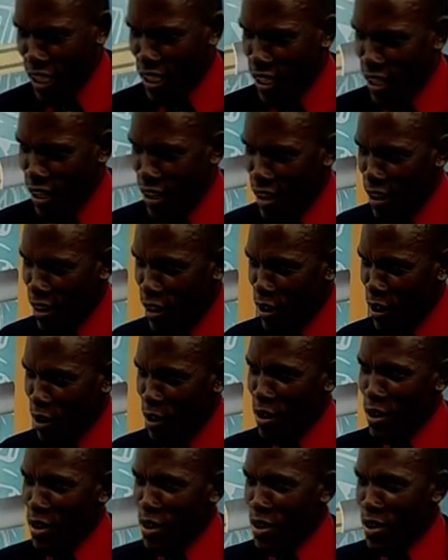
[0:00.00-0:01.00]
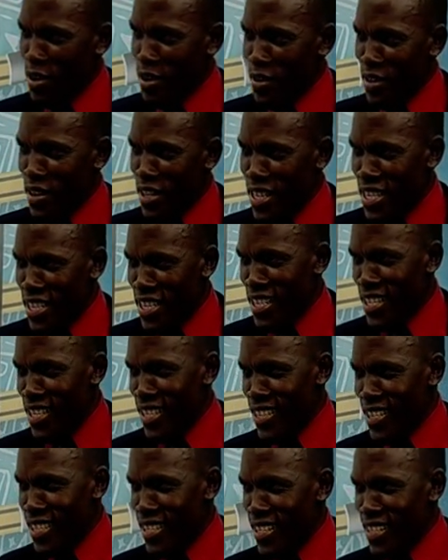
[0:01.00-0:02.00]
the phenolphthalein, there's also
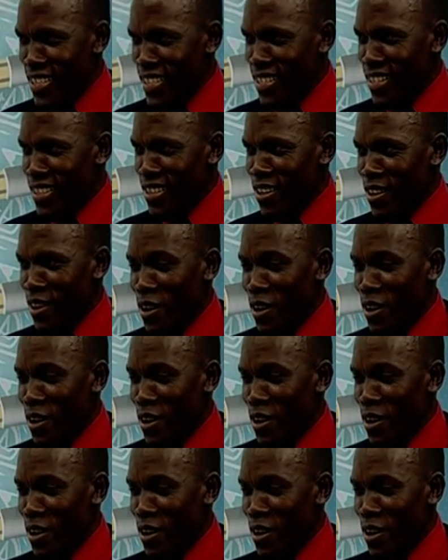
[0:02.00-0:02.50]
universal indicator.